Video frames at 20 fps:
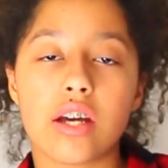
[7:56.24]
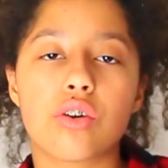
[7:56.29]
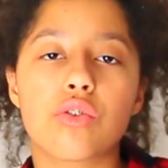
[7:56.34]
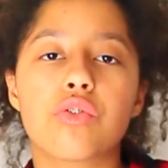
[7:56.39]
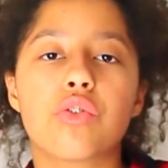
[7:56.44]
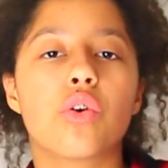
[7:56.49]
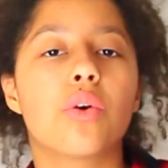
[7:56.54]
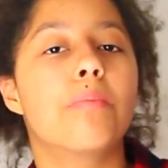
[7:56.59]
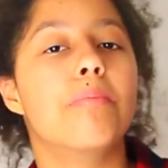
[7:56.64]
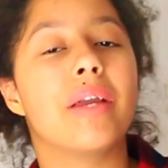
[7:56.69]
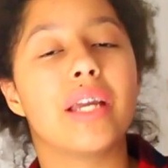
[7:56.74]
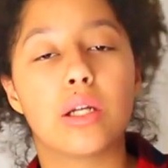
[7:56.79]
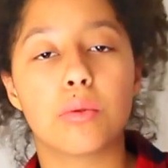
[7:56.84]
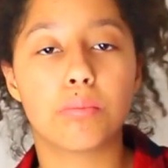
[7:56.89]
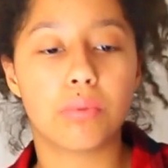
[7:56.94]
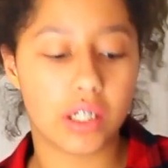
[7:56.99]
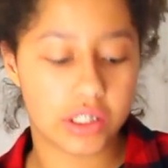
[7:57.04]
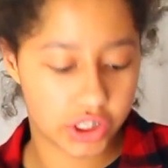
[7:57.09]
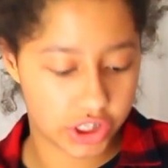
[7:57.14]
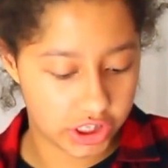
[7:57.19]
now for makeup
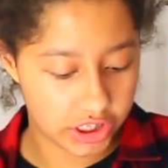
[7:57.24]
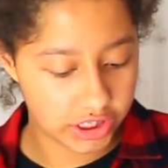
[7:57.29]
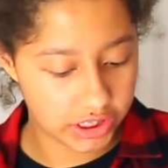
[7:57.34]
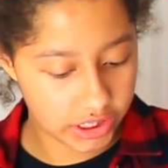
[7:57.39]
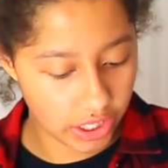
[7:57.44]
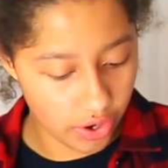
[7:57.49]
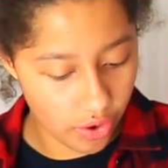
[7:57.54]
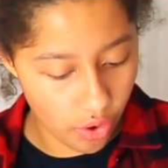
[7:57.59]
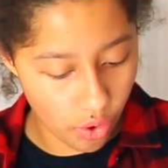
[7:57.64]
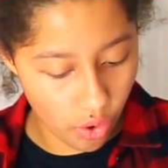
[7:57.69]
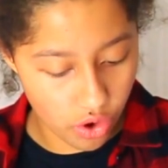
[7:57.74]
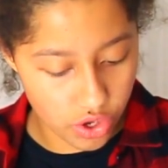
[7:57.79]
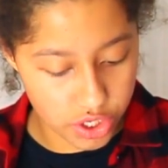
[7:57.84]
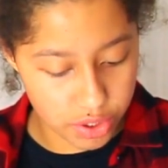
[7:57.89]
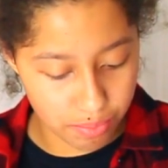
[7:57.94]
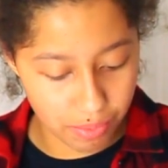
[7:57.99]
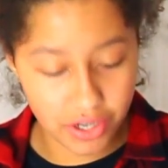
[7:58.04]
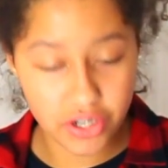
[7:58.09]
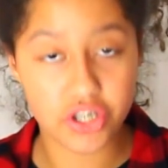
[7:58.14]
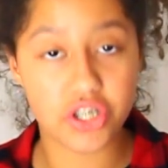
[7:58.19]
brushes,
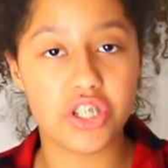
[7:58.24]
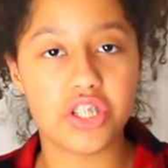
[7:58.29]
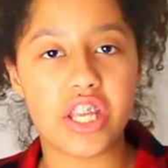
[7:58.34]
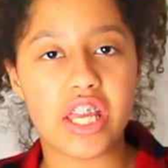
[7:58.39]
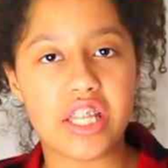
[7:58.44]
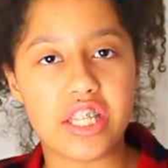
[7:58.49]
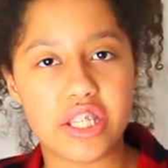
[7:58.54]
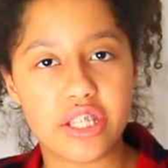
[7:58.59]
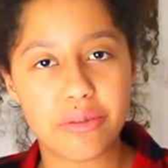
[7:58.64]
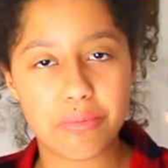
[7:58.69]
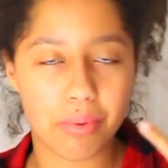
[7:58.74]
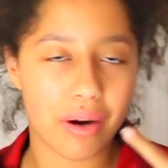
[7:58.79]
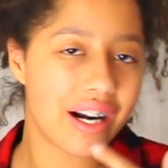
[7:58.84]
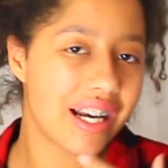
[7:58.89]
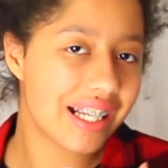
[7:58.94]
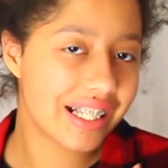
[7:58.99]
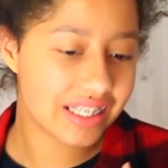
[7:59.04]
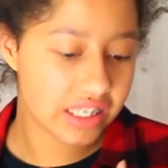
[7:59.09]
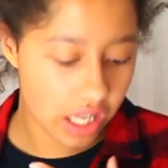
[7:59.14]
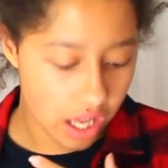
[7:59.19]
sponges, and sprays.